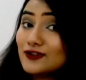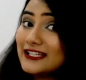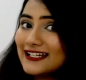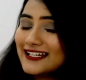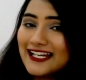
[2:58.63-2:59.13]
So
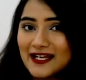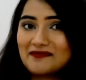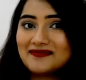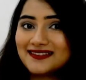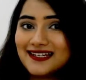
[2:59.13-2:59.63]
they claim
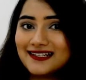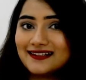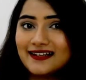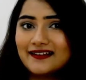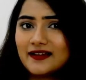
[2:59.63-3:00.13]
that
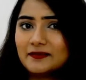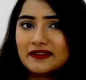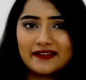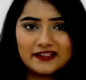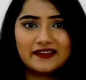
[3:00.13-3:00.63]
it heats up in
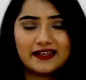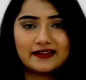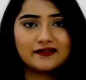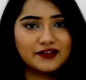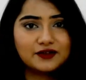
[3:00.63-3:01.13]
60
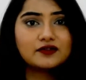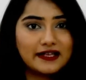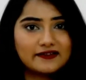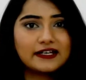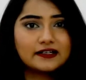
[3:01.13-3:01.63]
seconds. We're going to
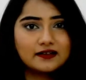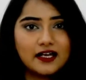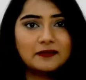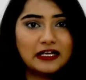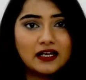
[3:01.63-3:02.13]
test that.
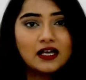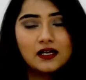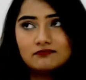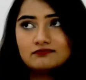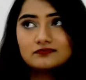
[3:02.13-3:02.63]
I mean,
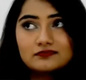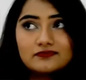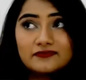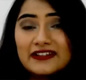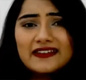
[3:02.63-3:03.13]

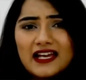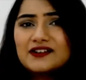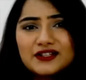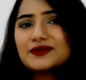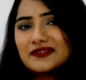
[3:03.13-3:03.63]
we'll see how
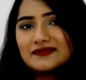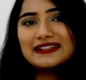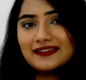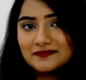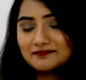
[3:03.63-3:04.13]
it goes.
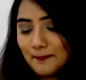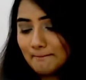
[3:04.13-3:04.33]
We'll see.